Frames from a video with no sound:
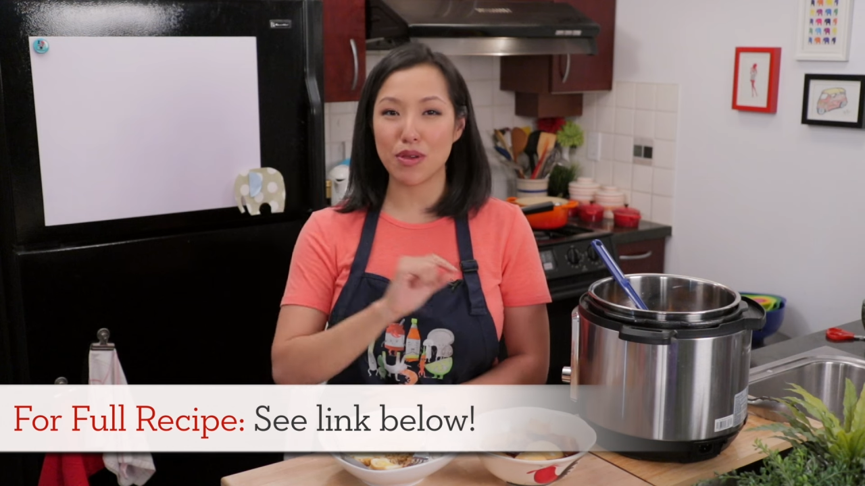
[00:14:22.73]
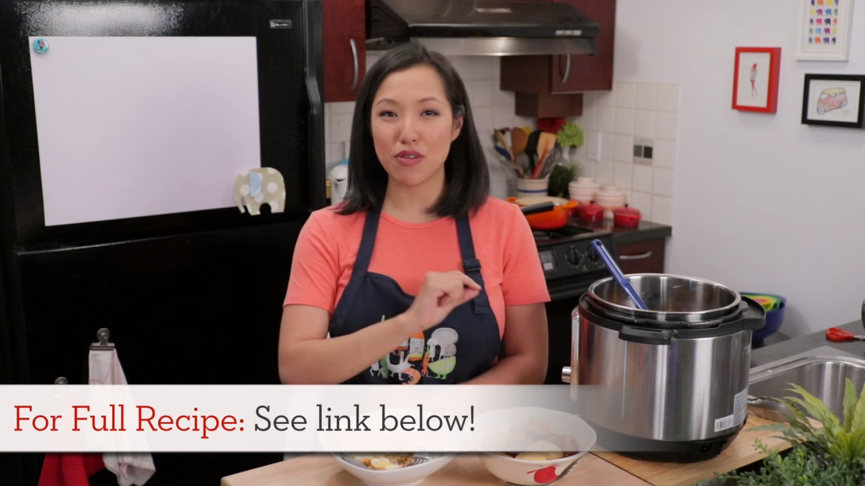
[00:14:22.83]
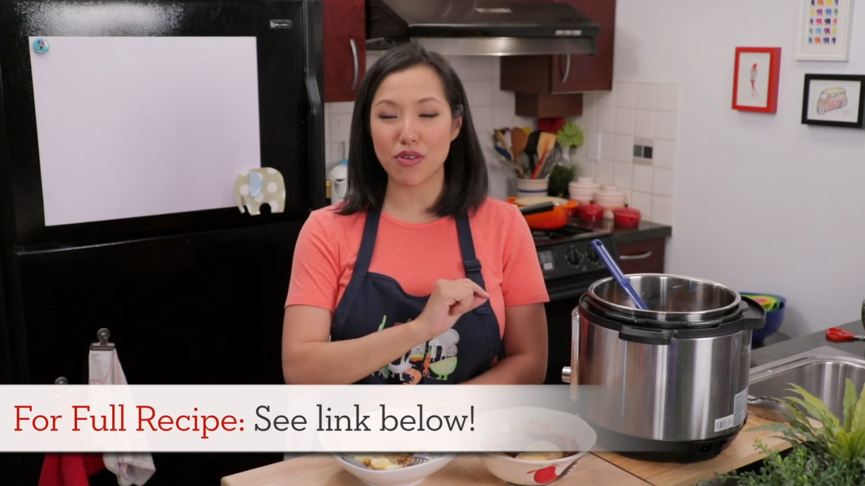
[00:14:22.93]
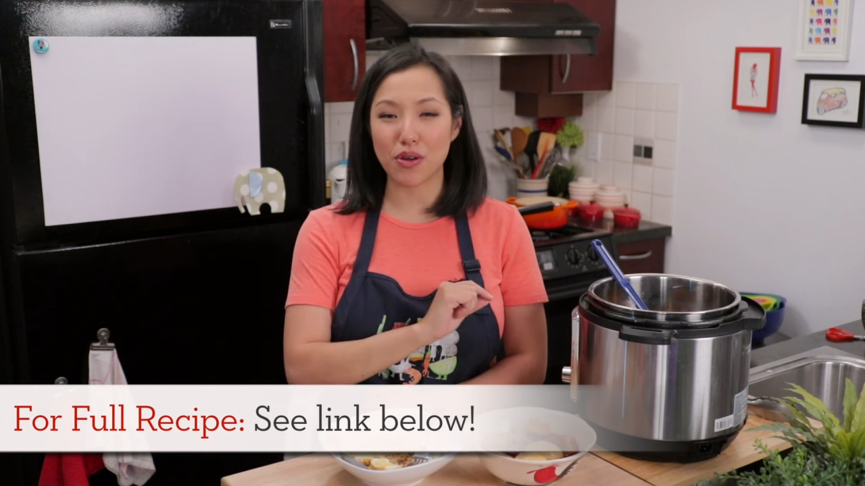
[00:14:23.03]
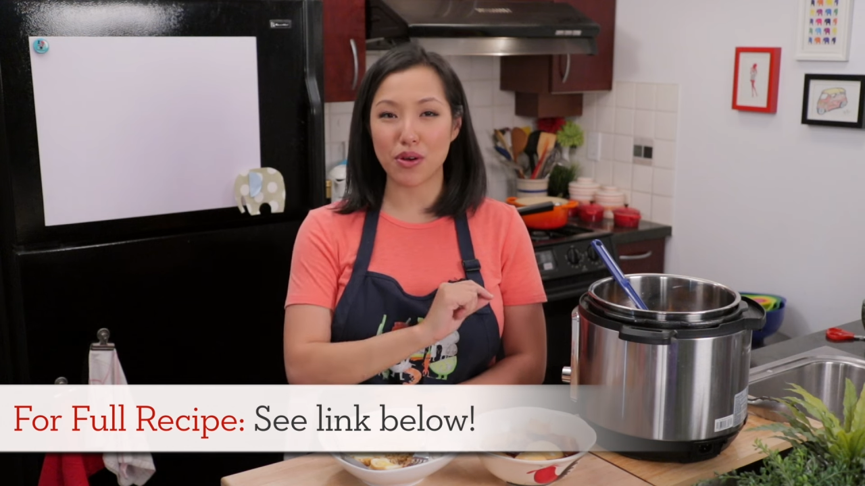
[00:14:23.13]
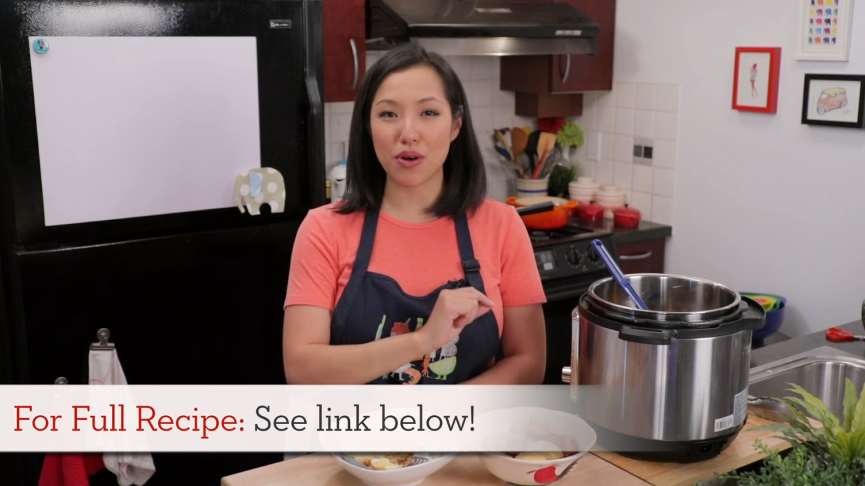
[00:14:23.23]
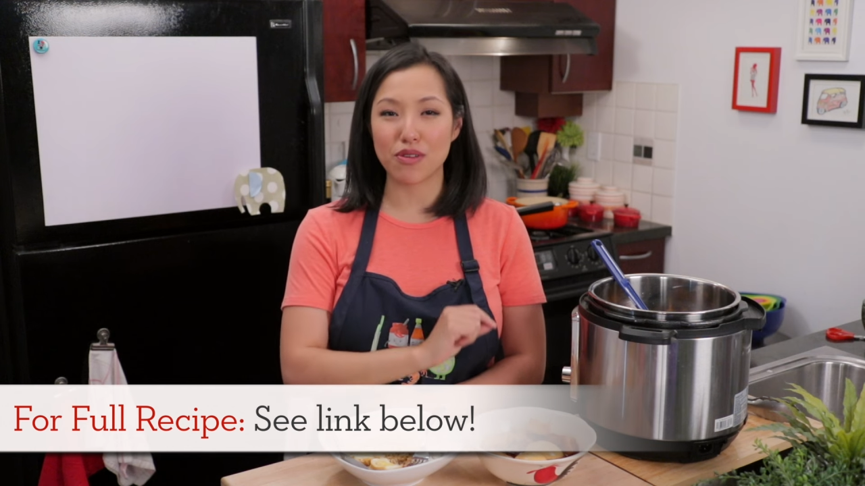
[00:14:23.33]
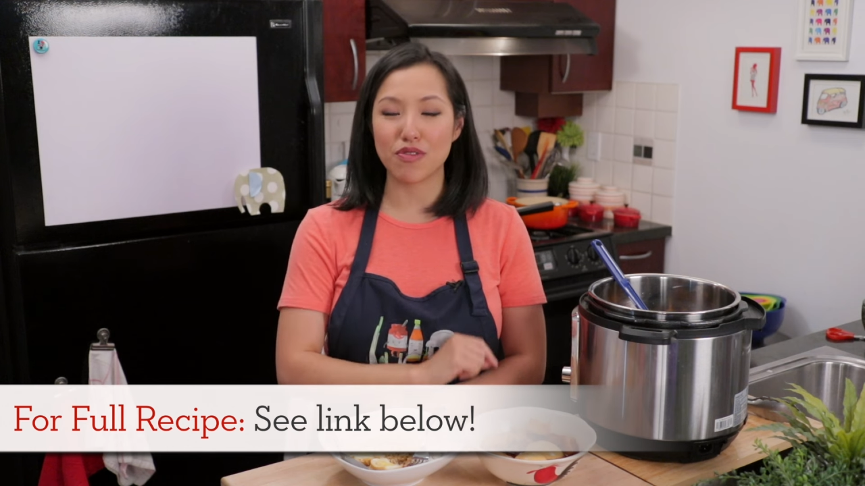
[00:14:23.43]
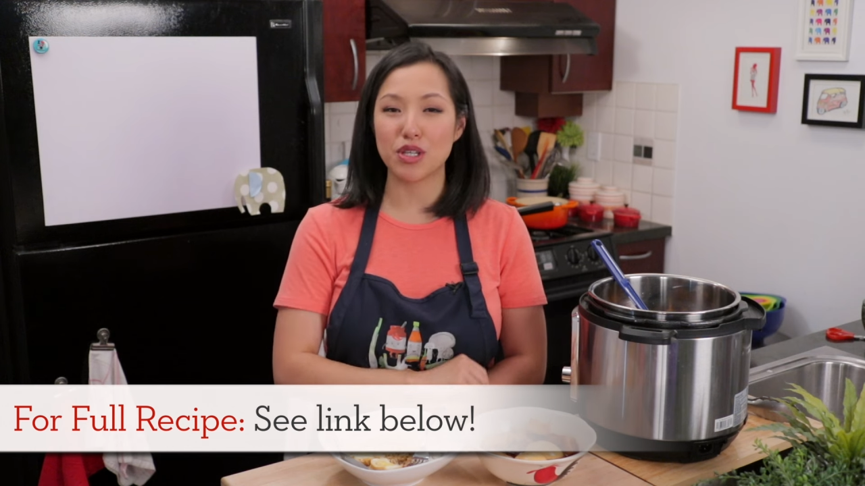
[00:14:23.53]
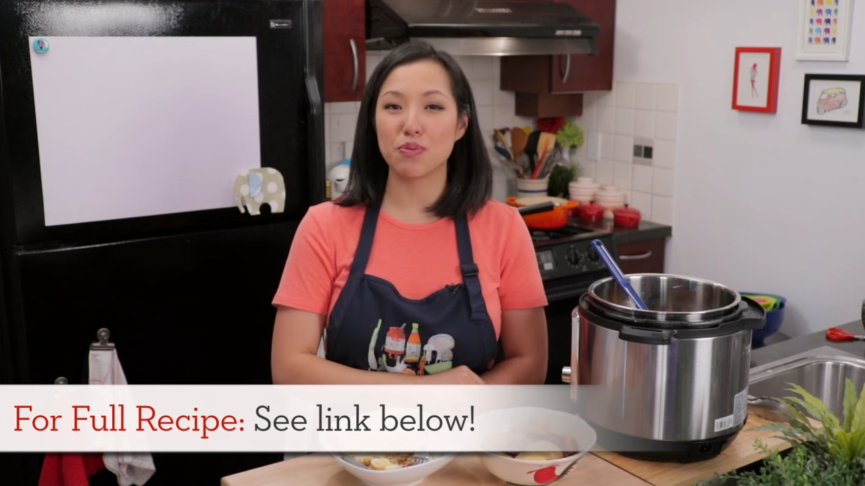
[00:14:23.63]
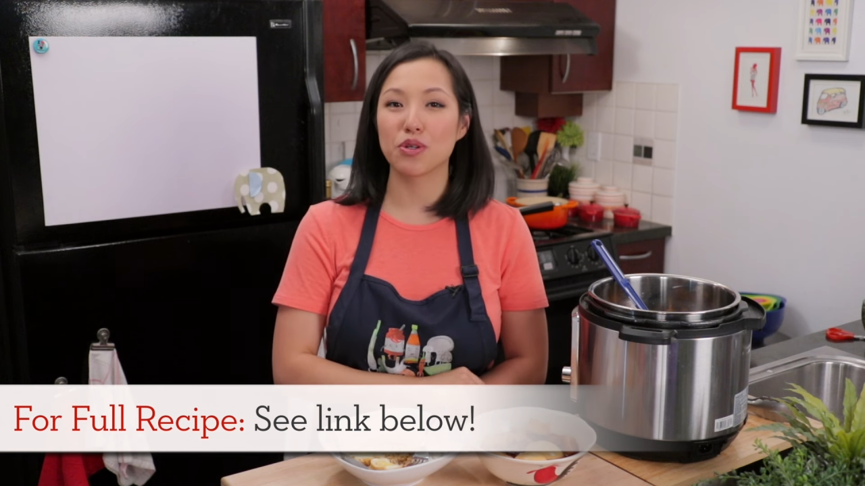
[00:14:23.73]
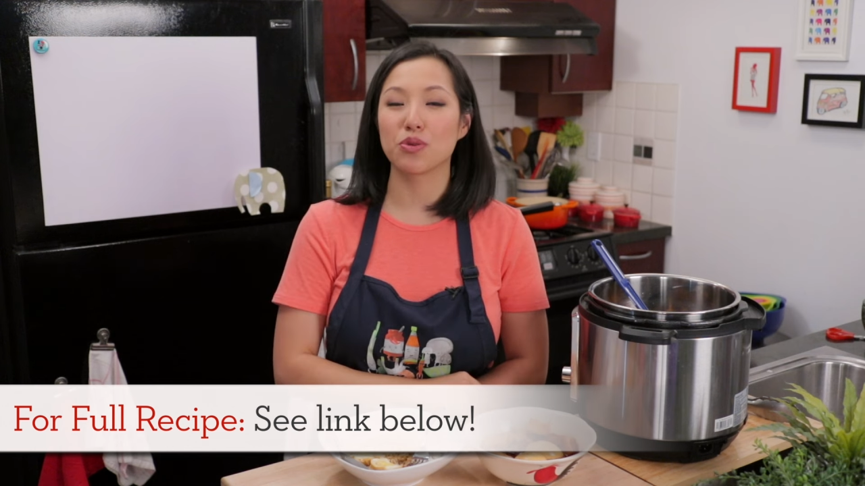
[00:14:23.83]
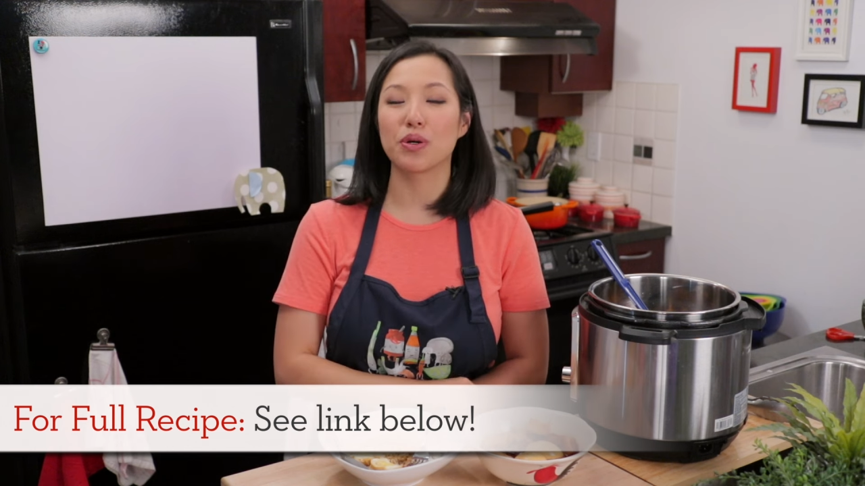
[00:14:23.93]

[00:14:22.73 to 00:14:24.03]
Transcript: me a photo on Facebook,